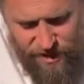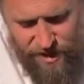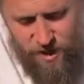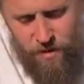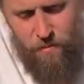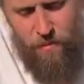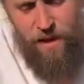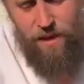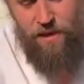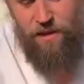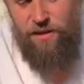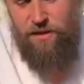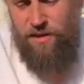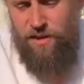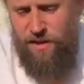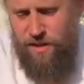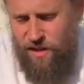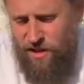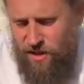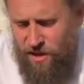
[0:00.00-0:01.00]
cement.
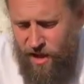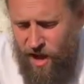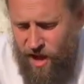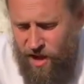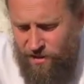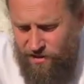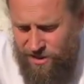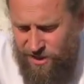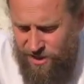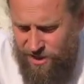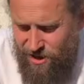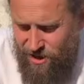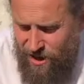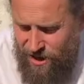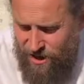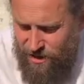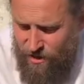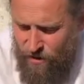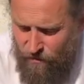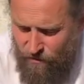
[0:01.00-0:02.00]
Colour's slightly
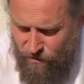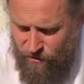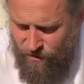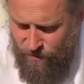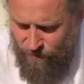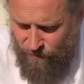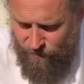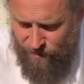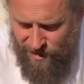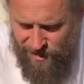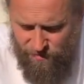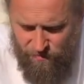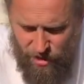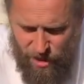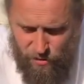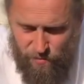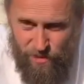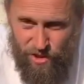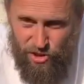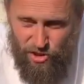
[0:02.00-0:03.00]
different, it's
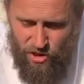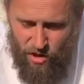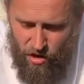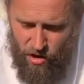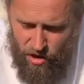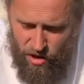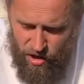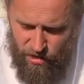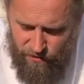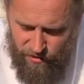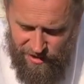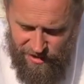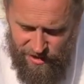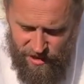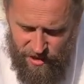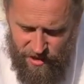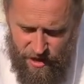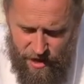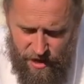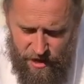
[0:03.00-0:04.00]
much darker if you see
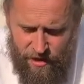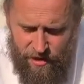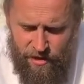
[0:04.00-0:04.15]
that.